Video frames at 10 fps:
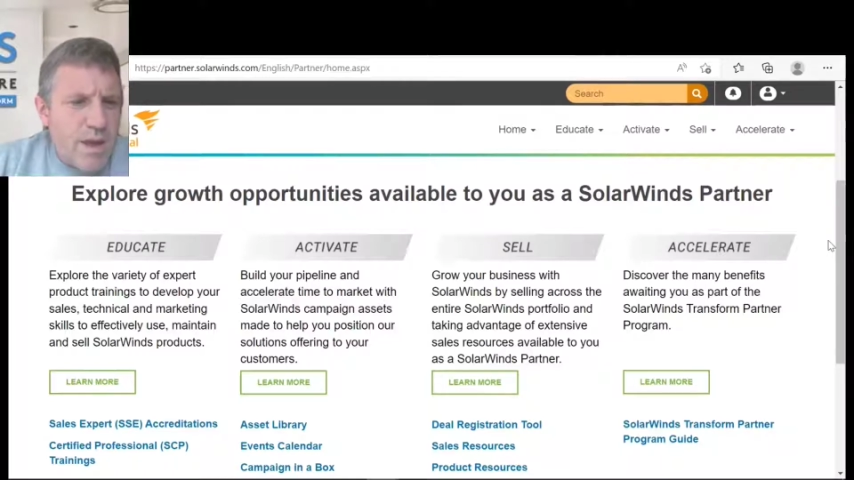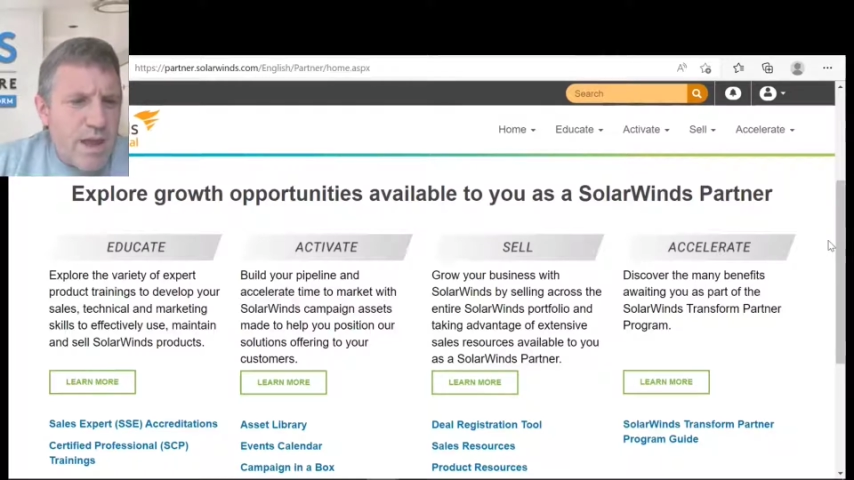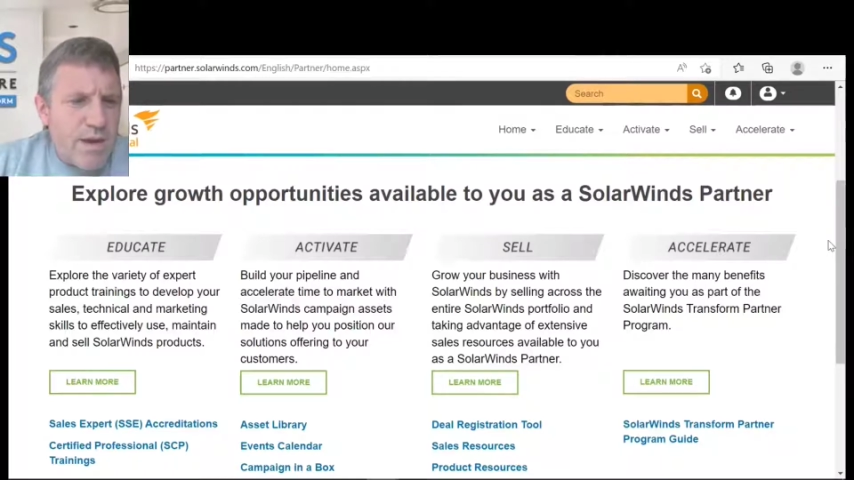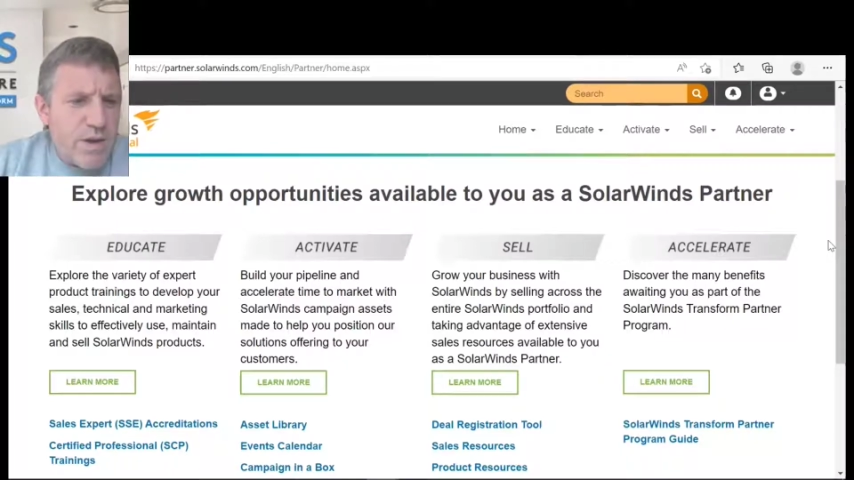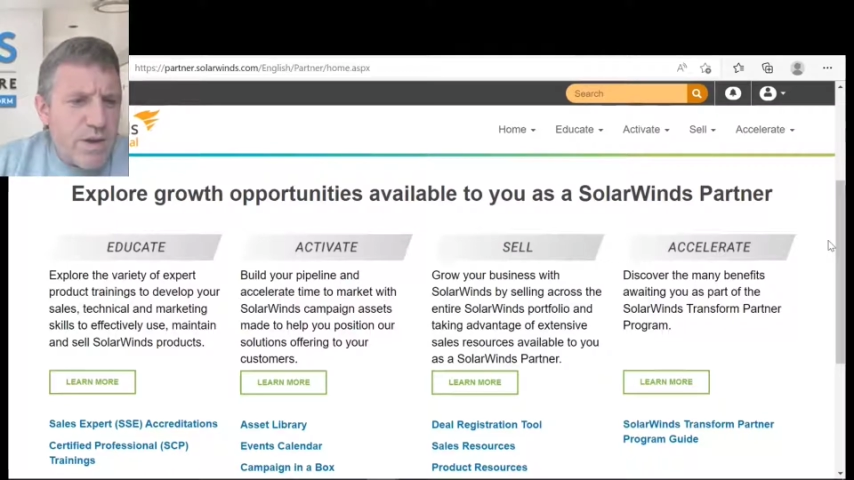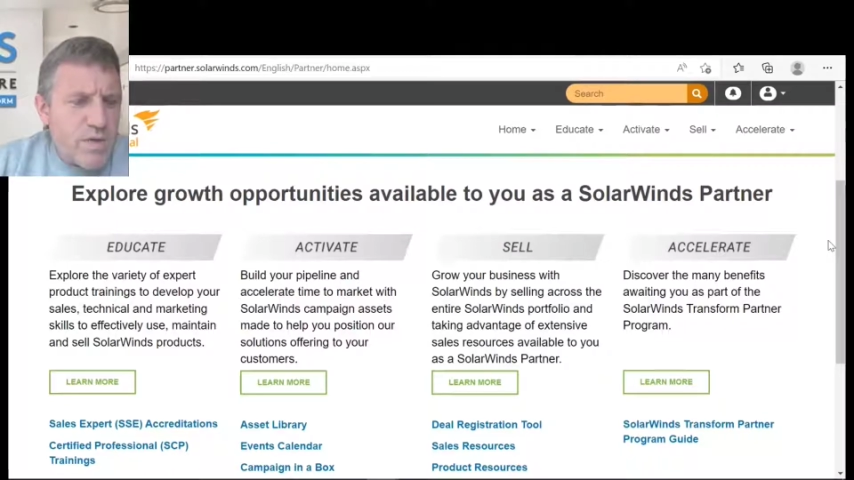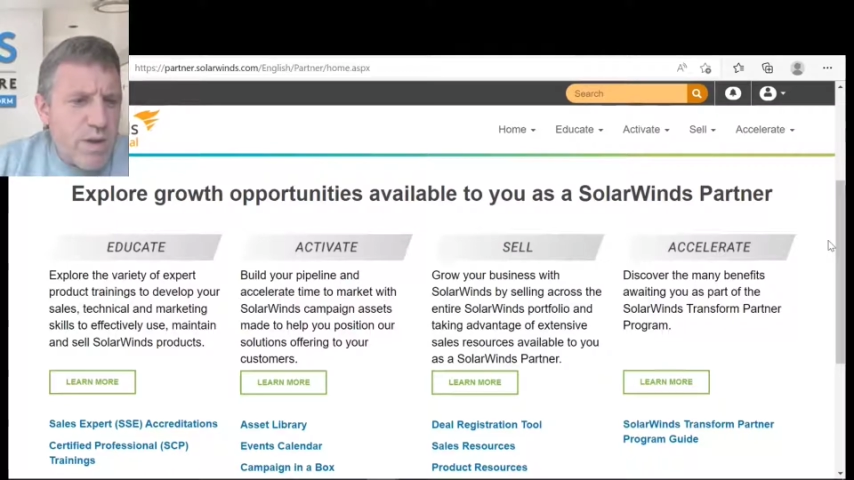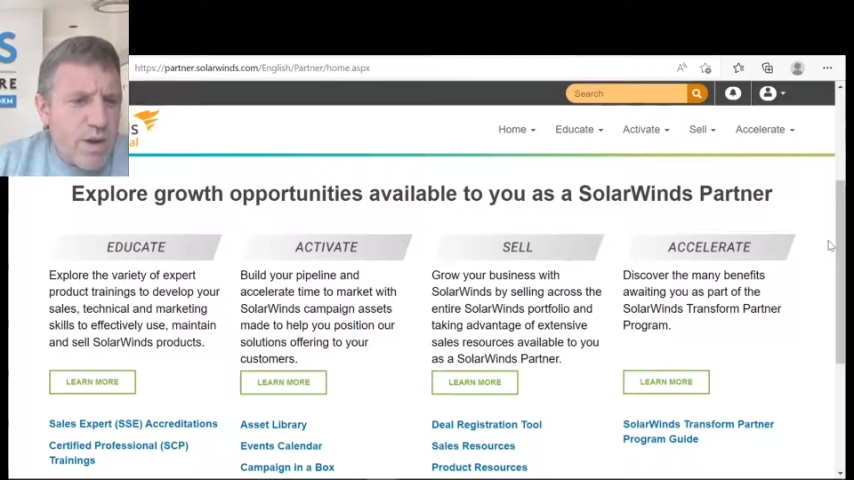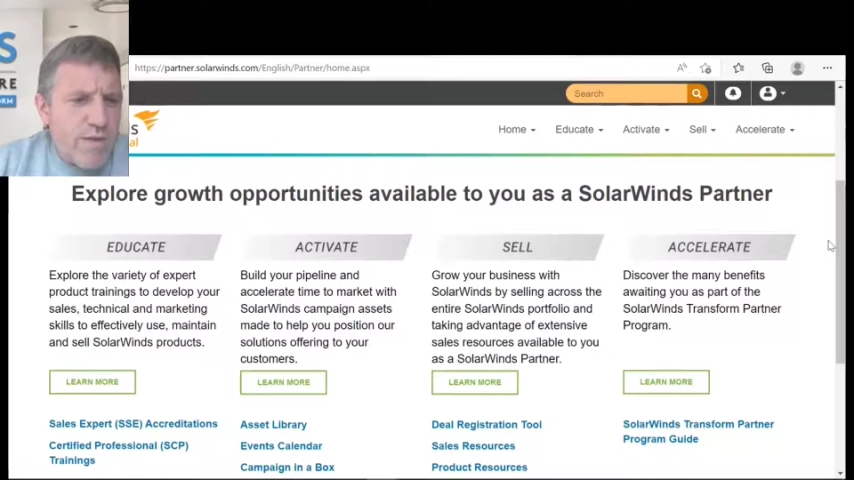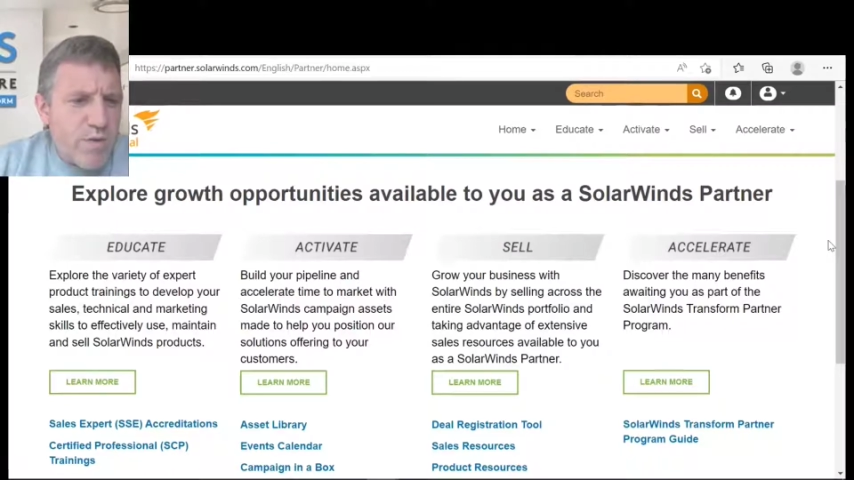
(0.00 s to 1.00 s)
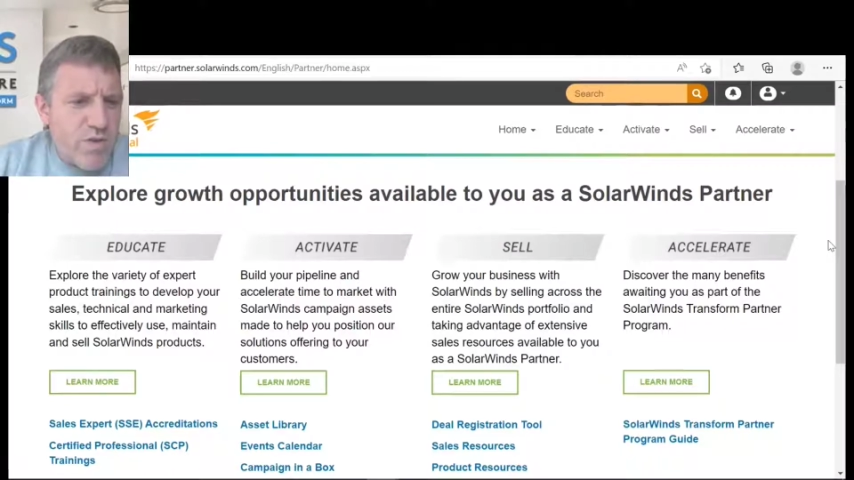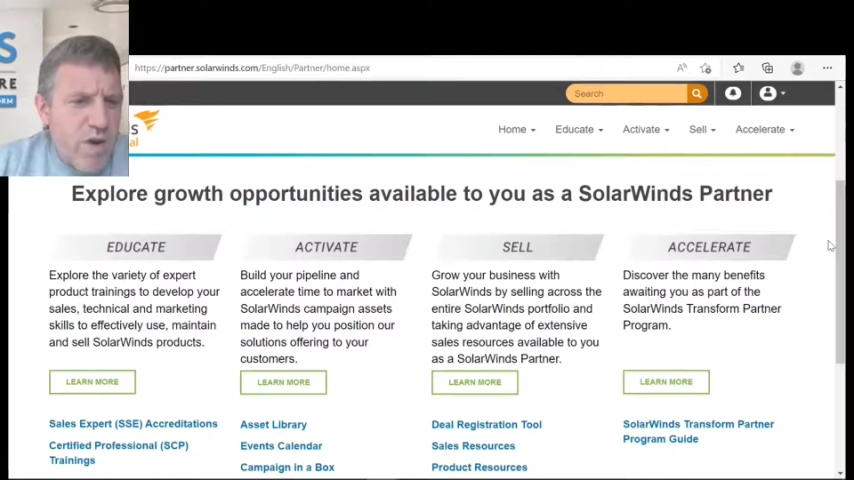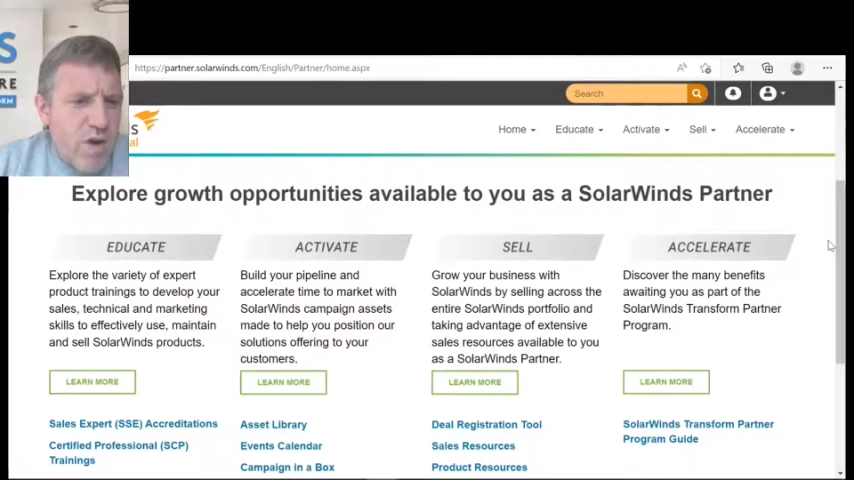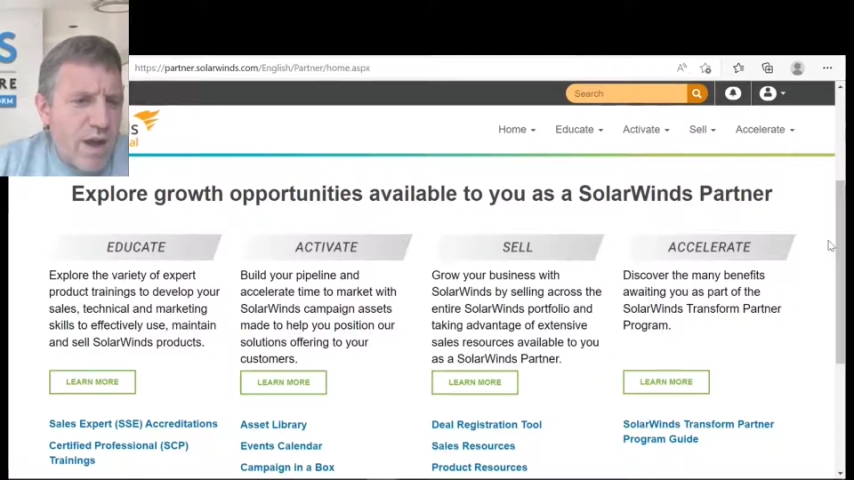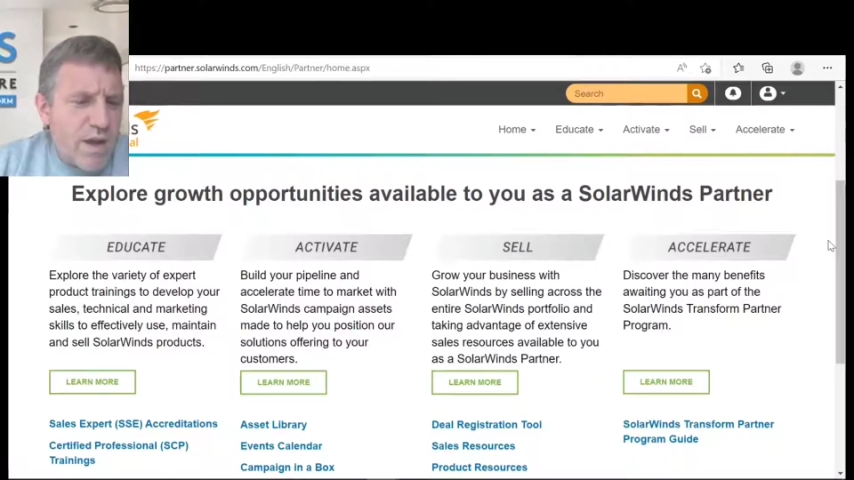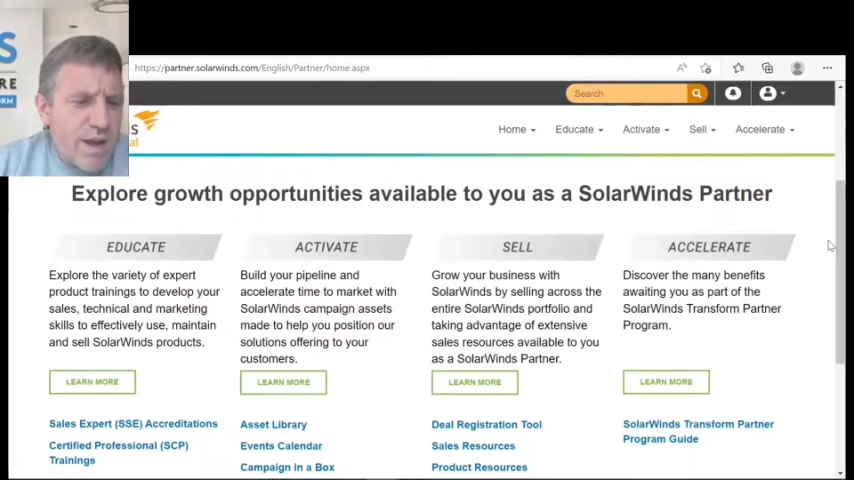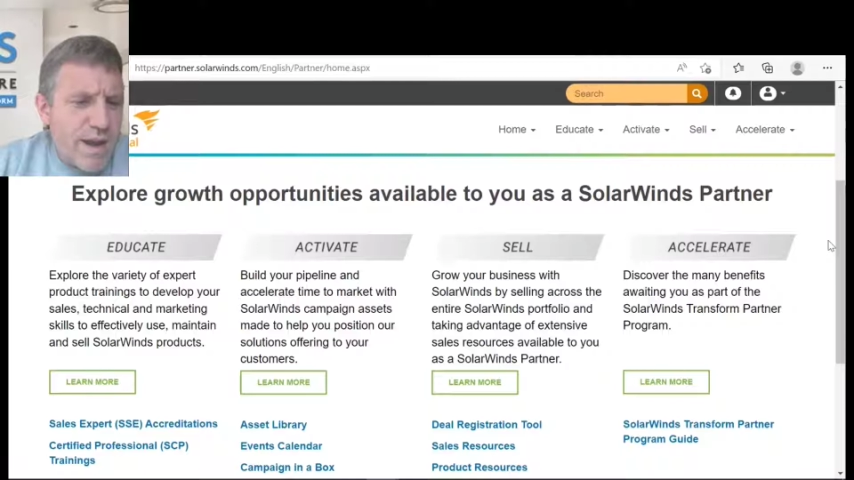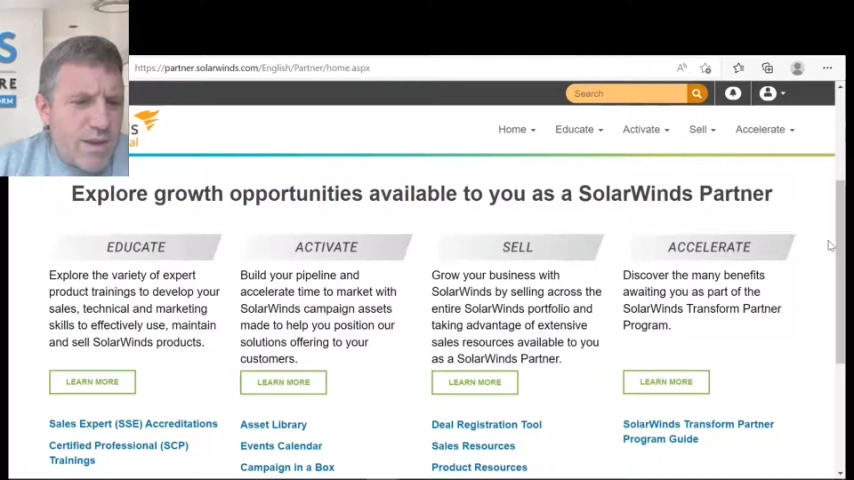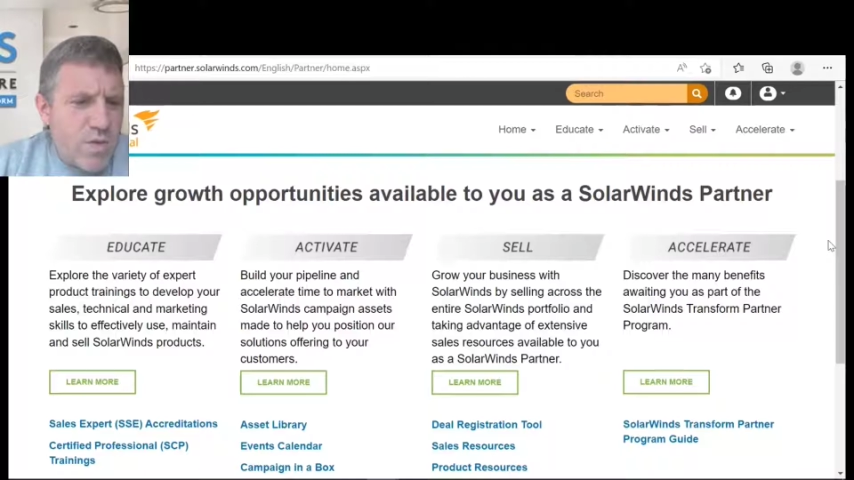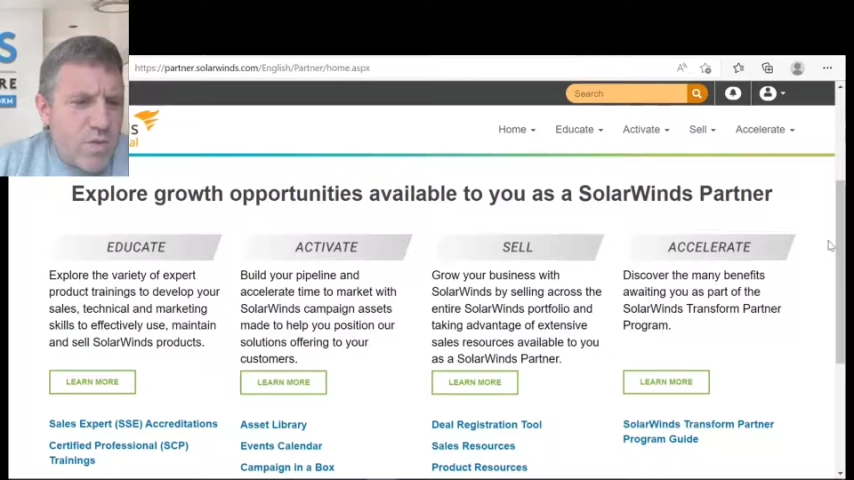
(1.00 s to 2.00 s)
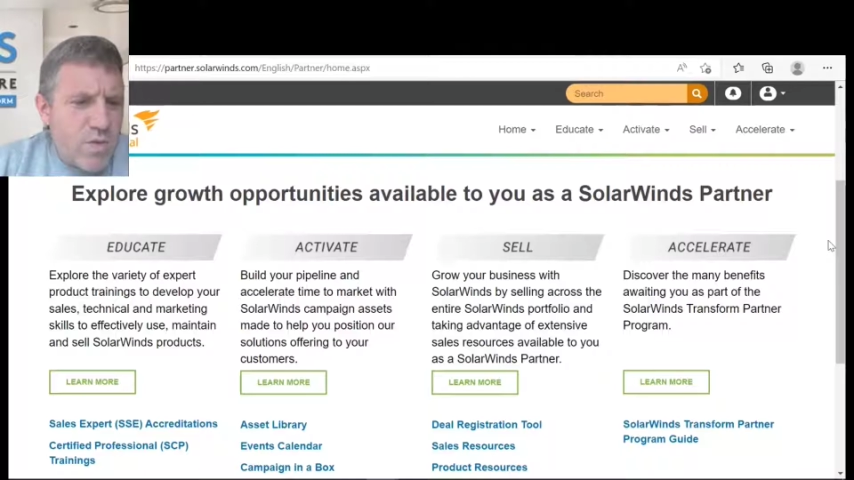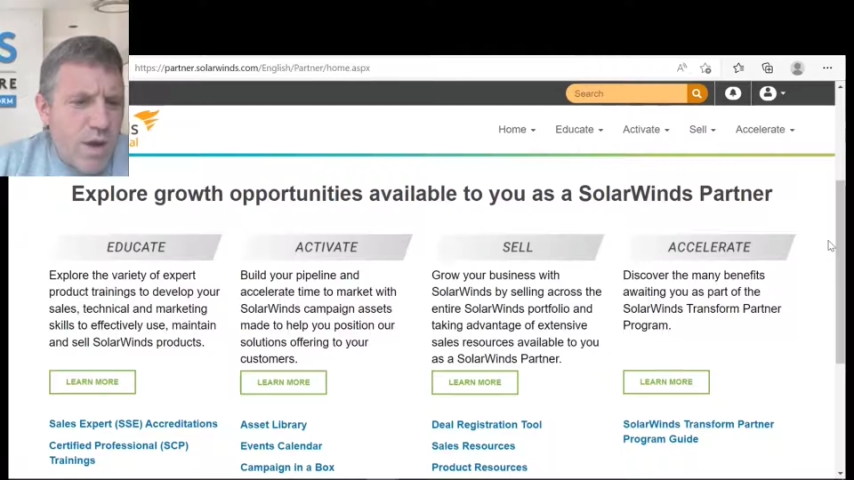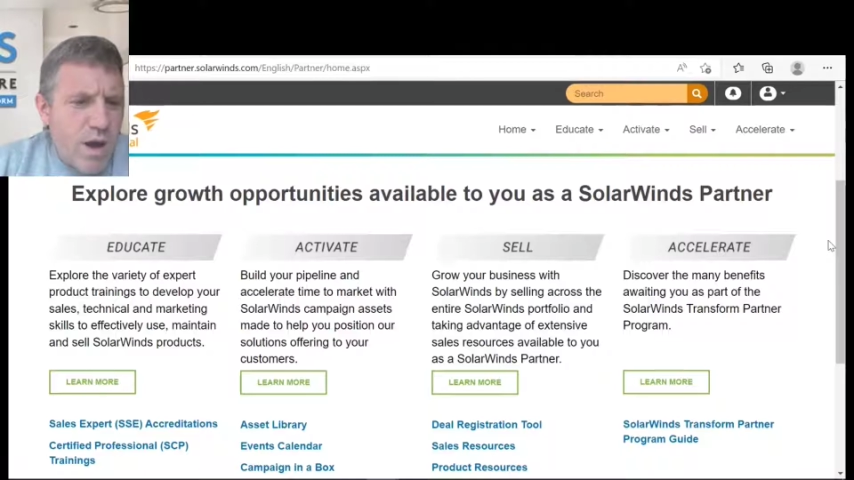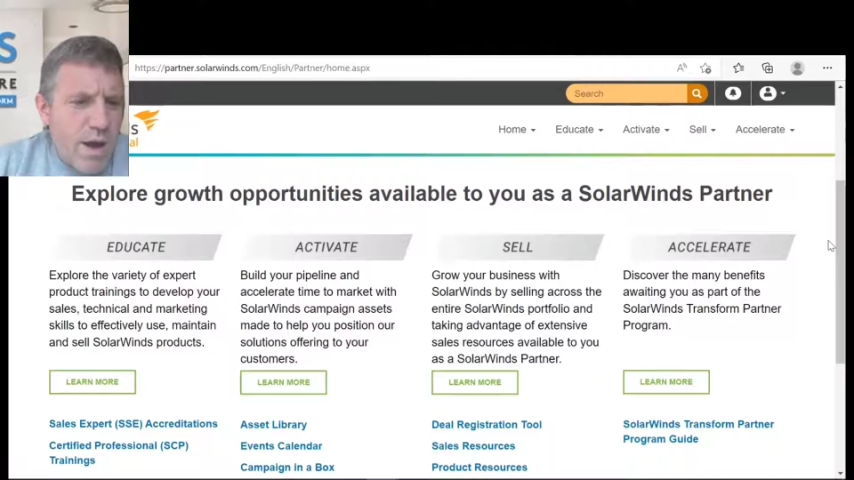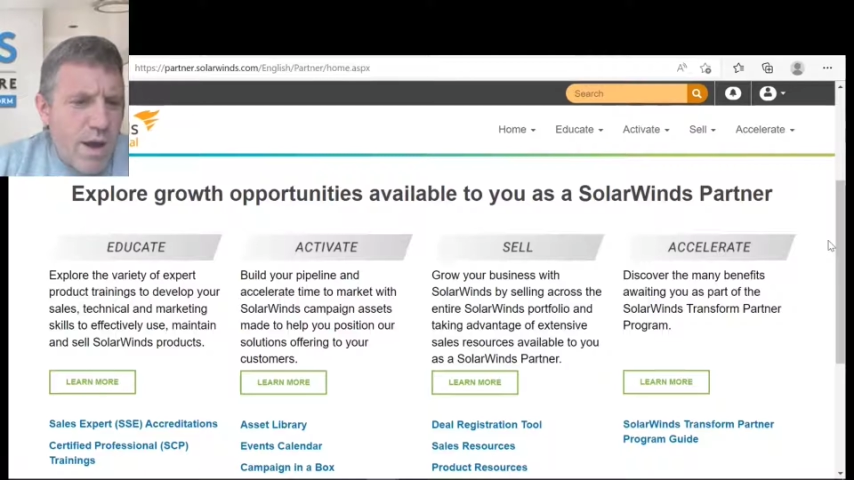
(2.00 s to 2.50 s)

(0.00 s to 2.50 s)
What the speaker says: Then you also, if you're a technical